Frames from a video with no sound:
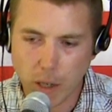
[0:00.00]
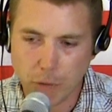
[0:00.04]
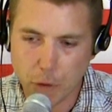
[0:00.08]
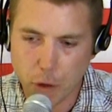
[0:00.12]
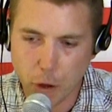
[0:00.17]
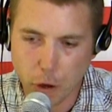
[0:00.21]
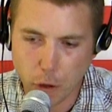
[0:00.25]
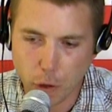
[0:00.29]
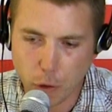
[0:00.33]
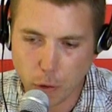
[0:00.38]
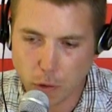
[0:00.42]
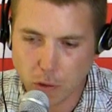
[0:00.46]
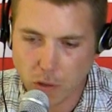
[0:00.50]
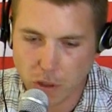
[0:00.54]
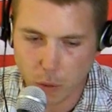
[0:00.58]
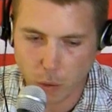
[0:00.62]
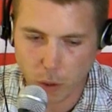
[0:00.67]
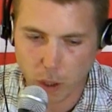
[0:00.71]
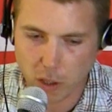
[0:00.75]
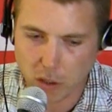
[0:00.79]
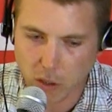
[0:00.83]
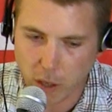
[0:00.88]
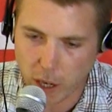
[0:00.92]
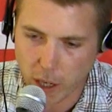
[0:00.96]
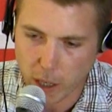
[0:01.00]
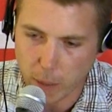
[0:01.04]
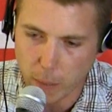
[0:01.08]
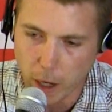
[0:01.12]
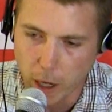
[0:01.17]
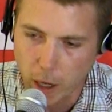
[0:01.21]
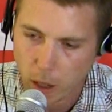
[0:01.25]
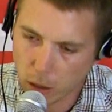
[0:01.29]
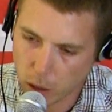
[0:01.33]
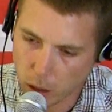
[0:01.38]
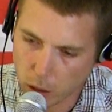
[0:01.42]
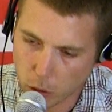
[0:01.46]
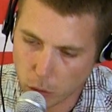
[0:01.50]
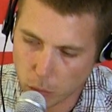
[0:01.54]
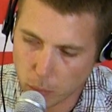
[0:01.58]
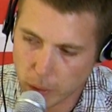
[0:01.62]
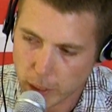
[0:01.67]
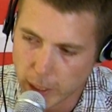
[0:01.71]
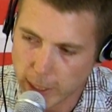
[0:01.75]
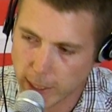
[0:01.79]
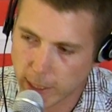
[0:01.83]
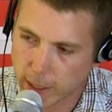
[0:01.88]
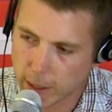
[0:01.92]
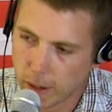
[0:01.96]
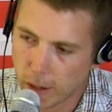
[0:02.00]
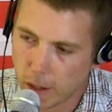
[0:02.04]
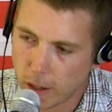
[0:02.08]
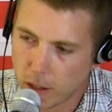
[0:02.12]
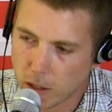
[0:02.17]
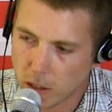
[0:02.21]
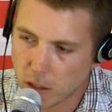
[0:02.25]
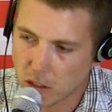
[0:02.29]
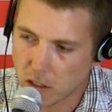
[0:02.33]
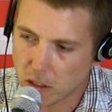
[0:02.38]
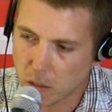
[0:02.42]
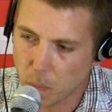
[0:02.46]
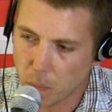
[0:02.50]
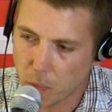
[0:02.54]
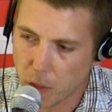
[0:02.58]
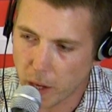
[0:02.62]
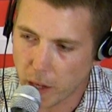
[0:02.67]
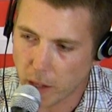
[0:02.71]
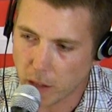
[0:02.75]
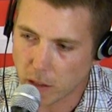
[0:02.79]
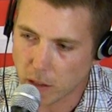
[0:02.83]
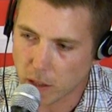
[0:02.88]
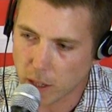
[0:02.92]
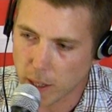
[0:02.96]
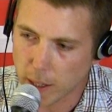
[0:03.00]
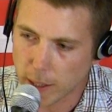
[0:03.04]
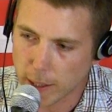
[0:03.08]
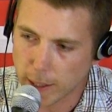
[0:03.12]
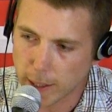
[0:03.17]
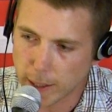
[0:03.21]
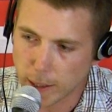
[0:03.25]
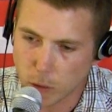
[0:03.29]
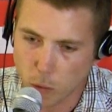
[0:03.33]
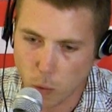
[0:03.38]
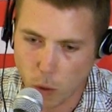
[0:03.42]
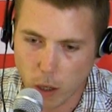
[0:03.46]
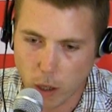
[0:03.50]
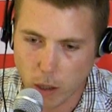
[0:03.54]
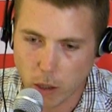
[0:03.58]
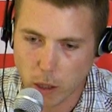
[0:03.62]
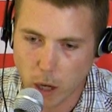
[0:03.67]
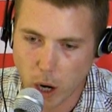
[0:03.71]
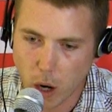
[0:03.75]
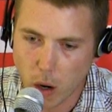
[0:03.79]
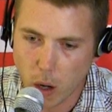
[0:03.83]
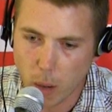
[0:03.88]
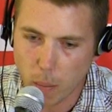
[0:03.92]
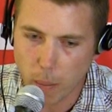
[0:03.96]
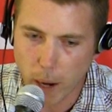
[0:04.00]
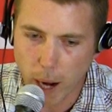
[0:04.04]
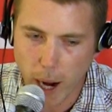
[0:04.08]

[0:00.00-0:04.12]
in the news that we're going to talk about a little bit. Just some things that you want to know